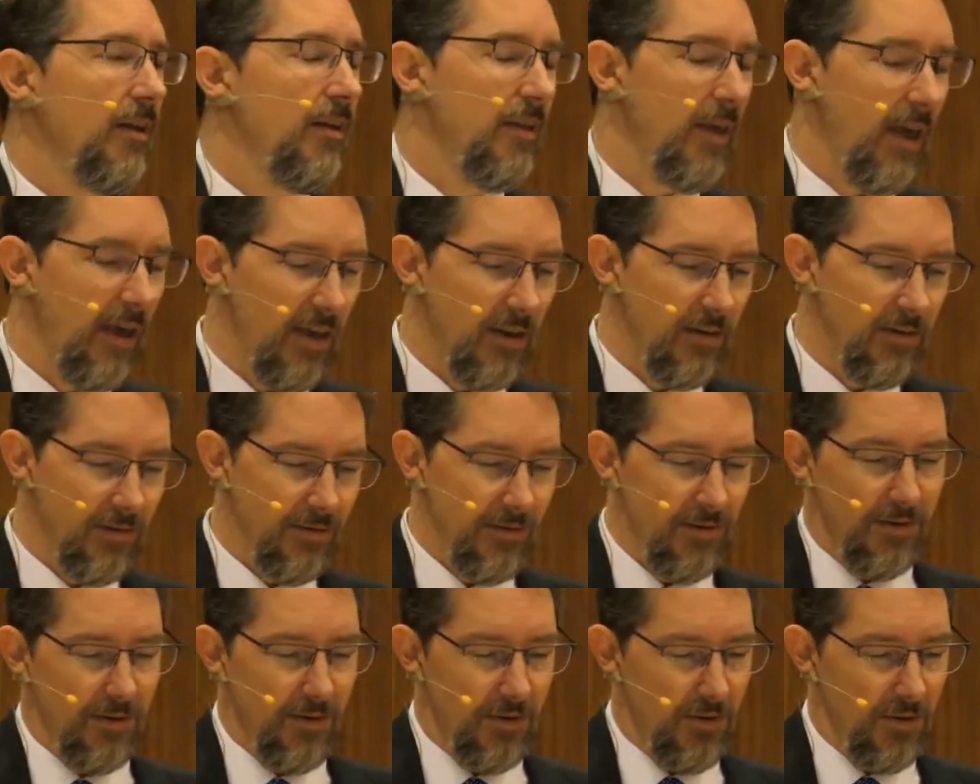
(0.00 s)

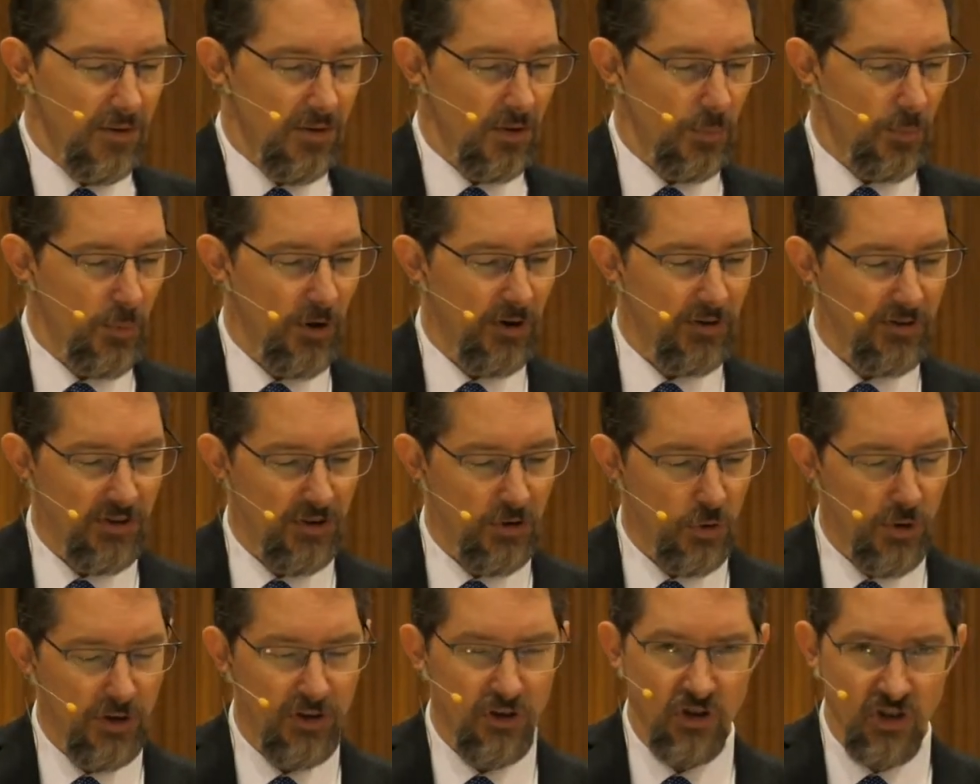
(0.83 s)
then the
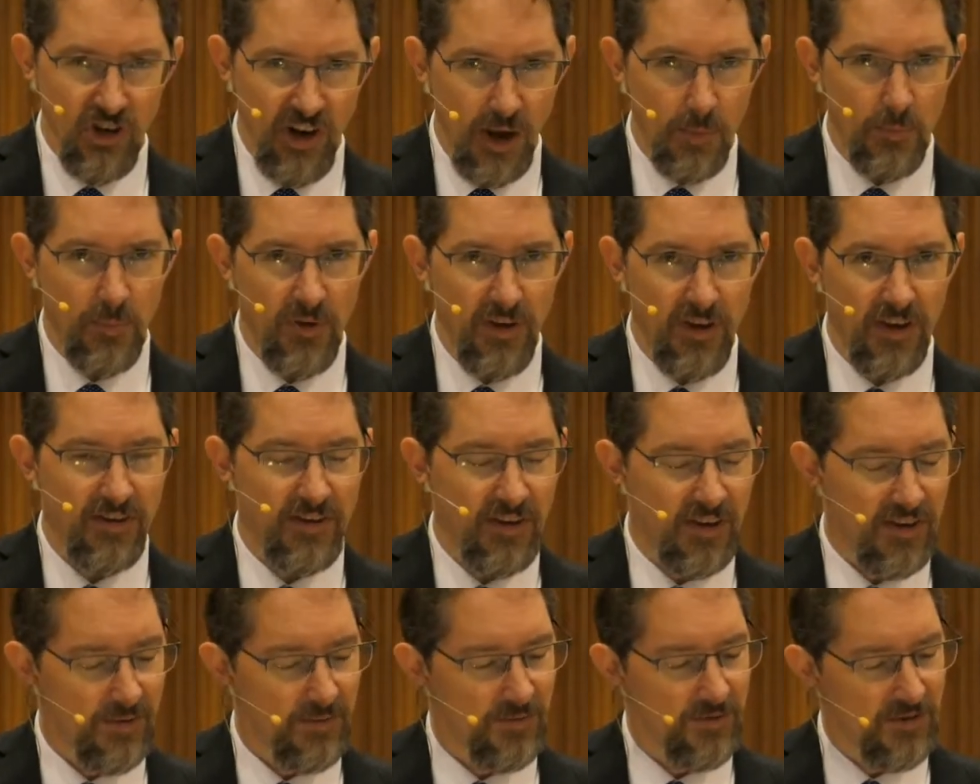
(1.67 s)
person who had
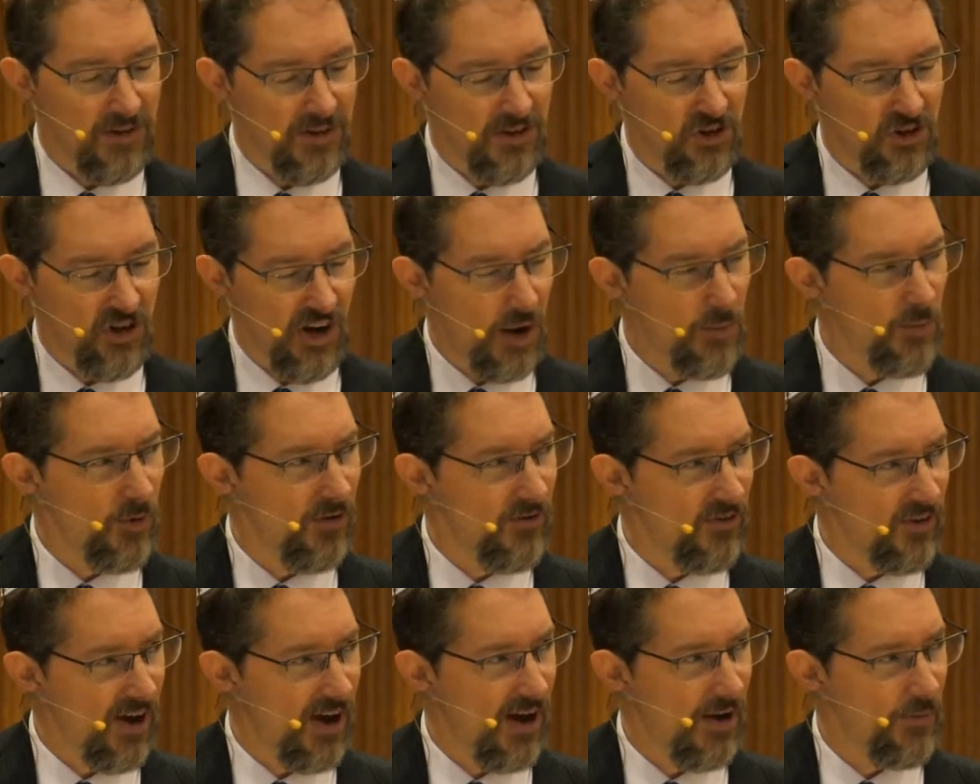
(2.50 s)
championed it to the
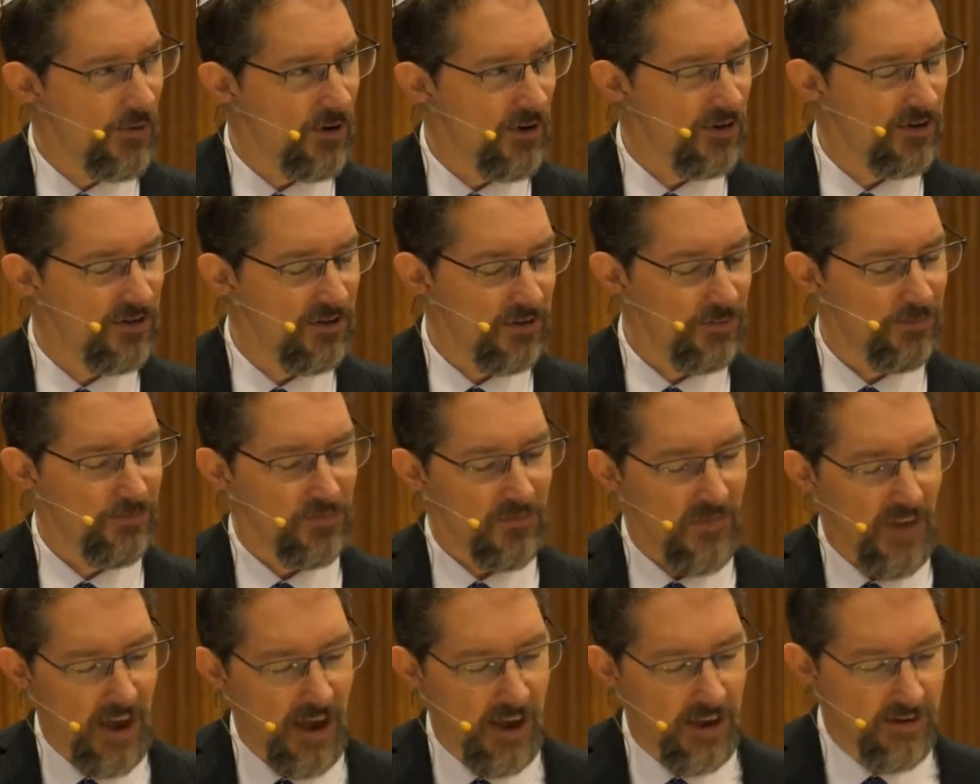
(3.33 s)
Chamber of Commerce
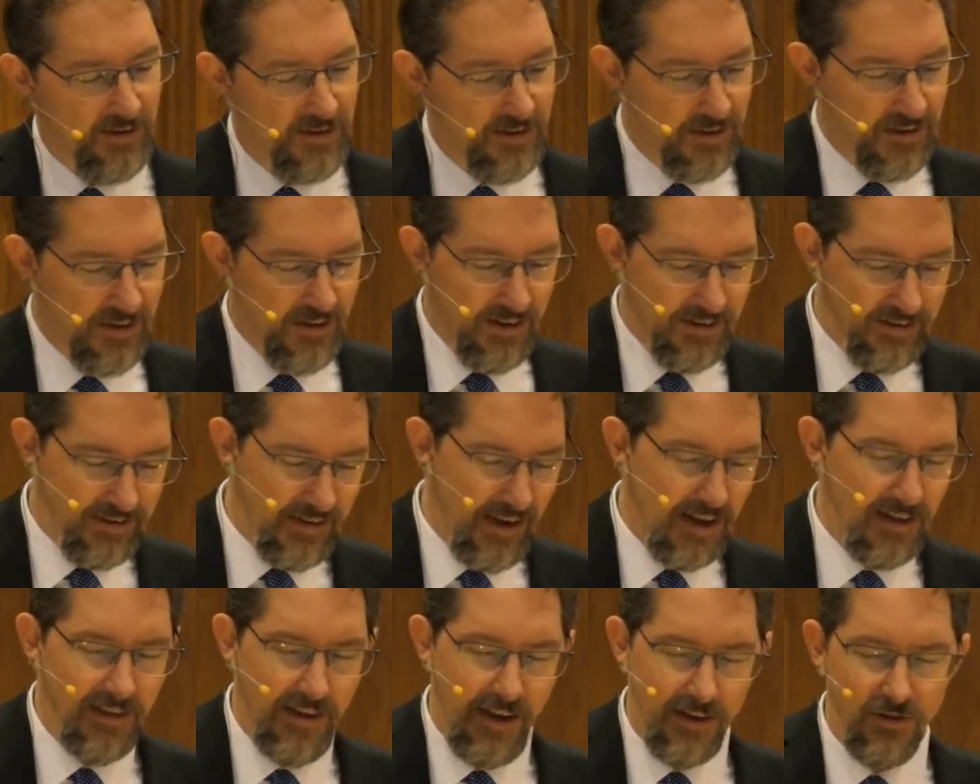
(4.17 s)
and to the
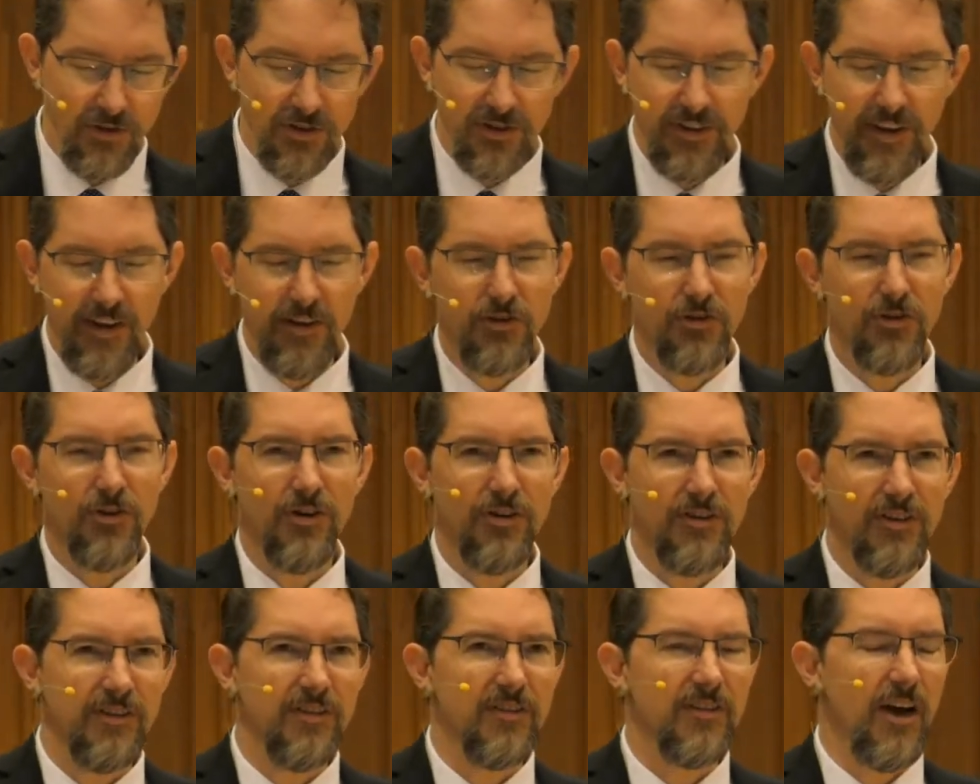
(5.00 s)
state
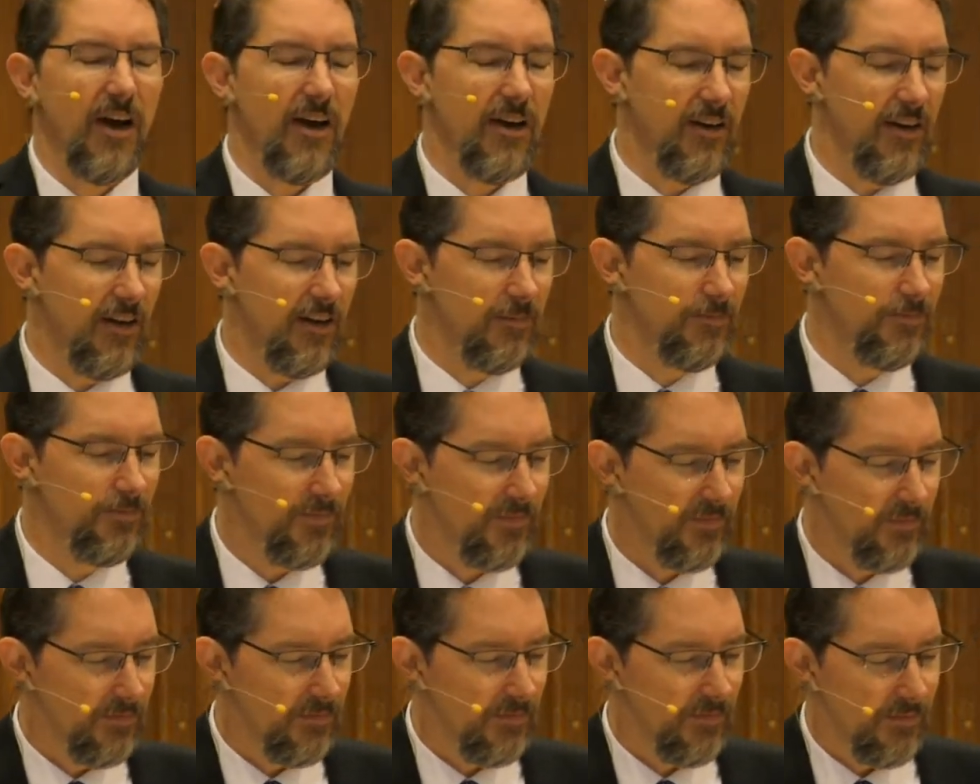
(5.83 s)
legislature decided,
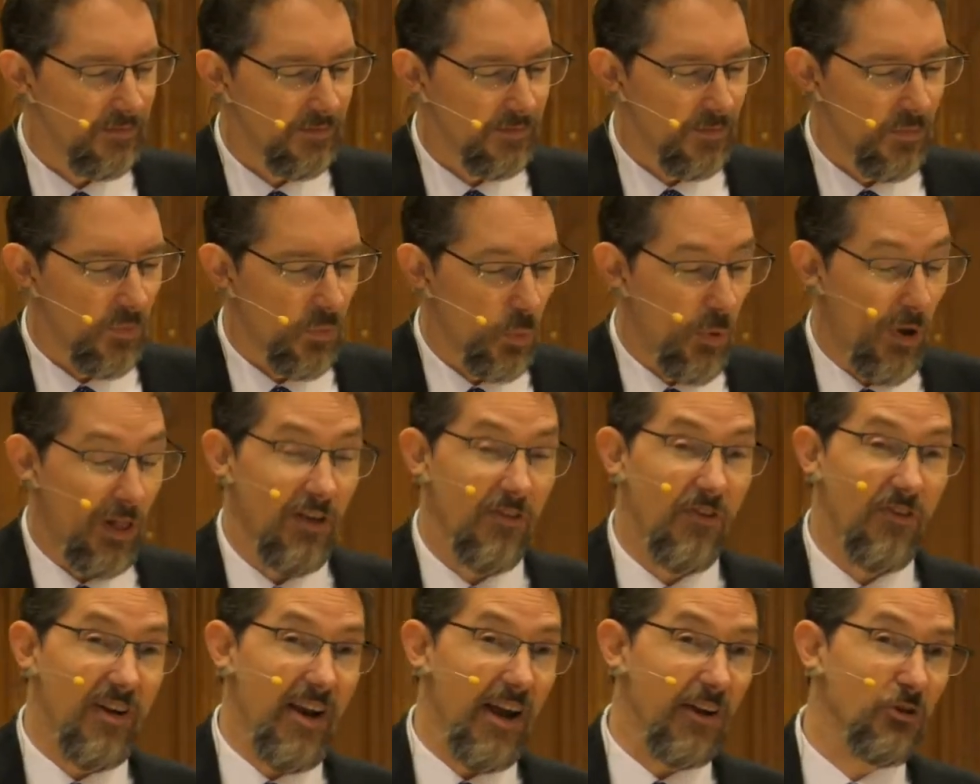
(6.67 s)

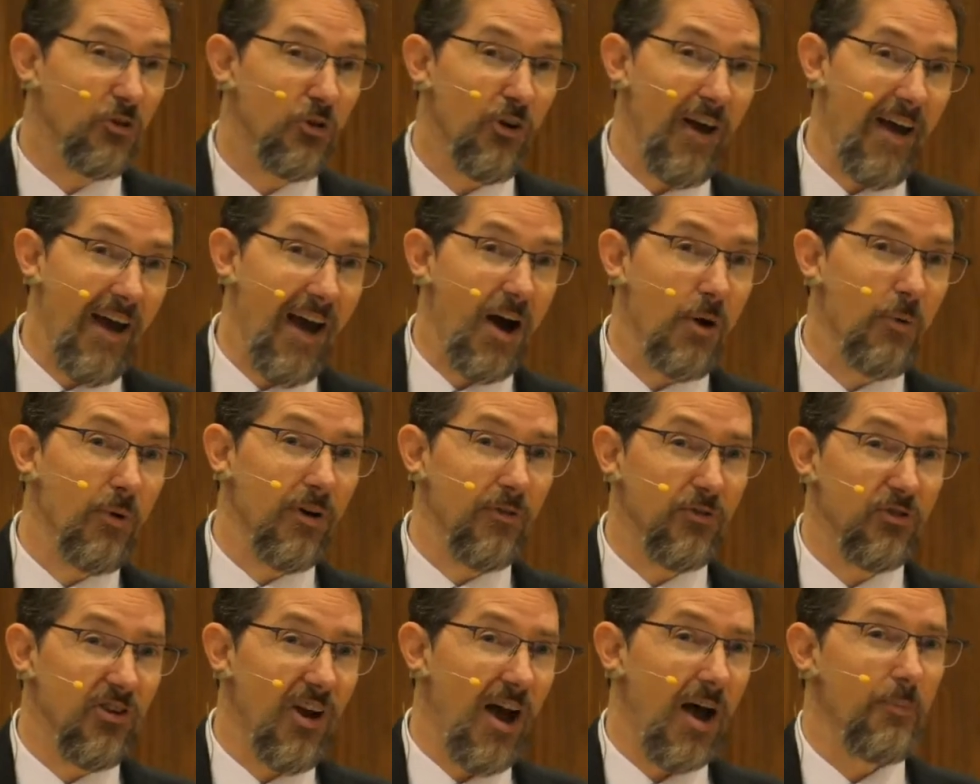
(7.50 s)
well, if an extra
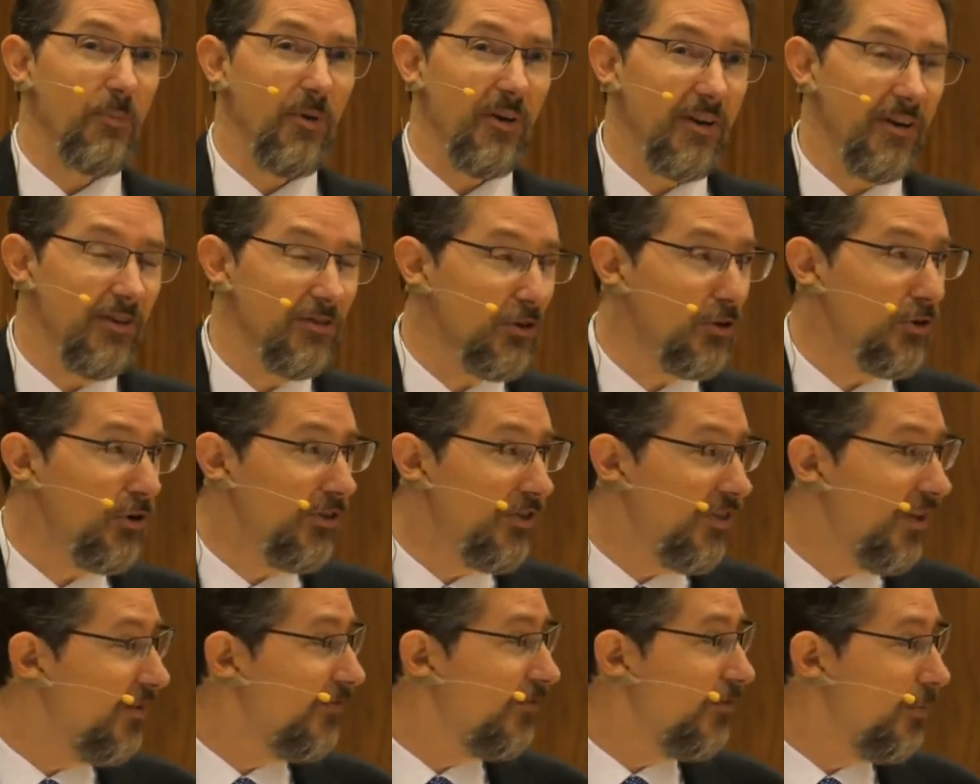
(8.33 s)
hour of shopping is a
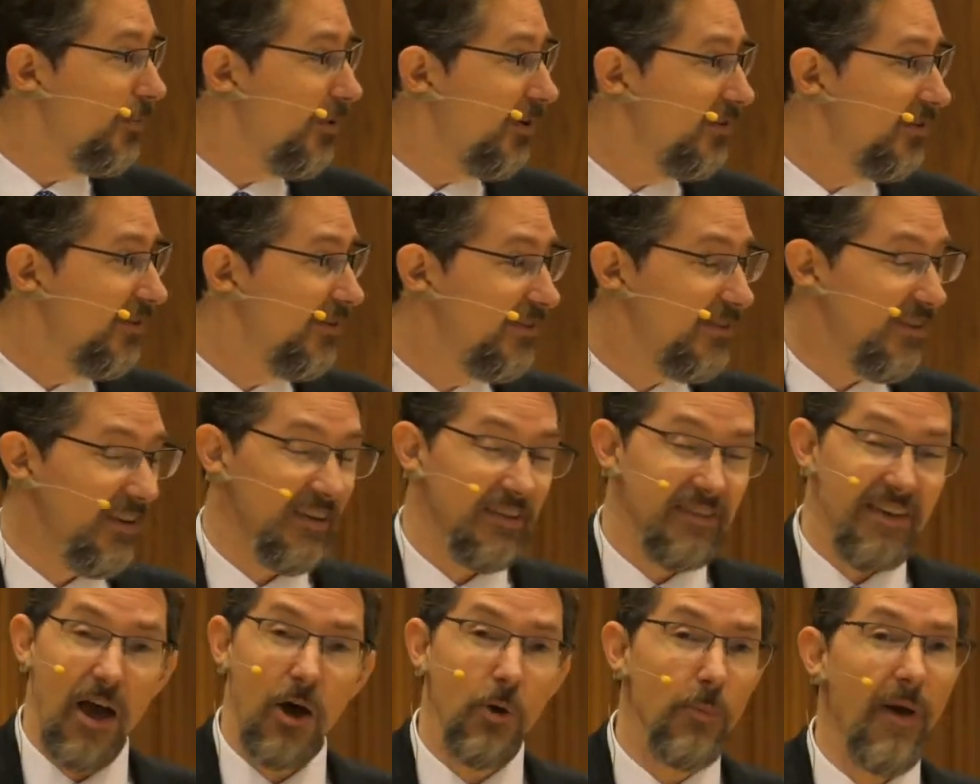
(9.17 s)
good thing for
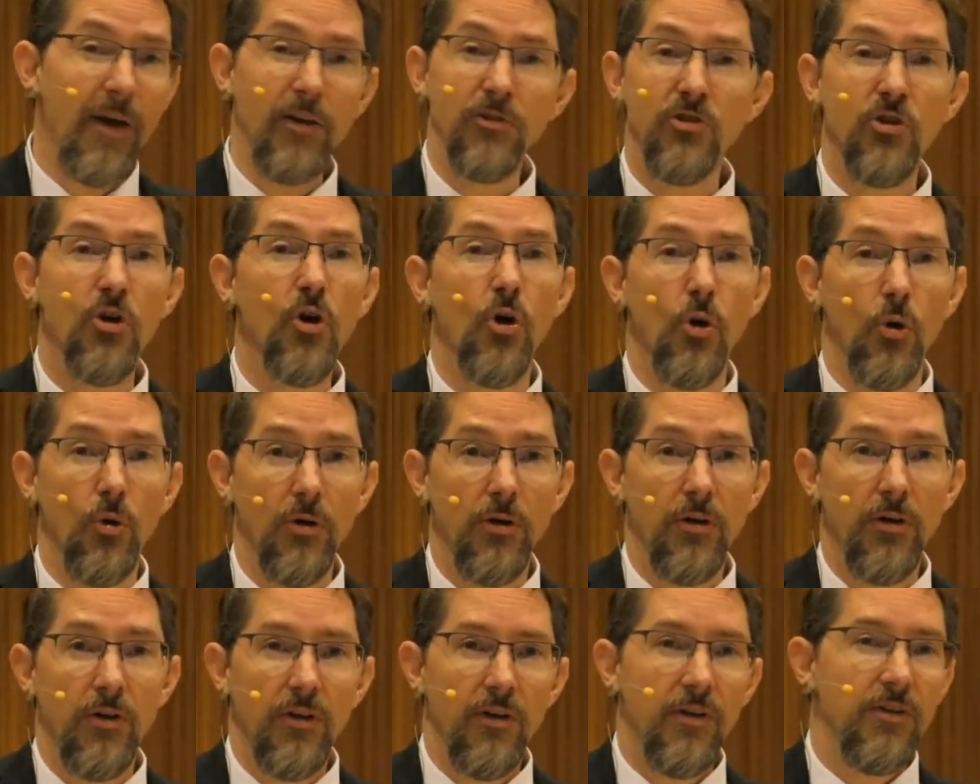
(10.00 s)
businesses, how about two?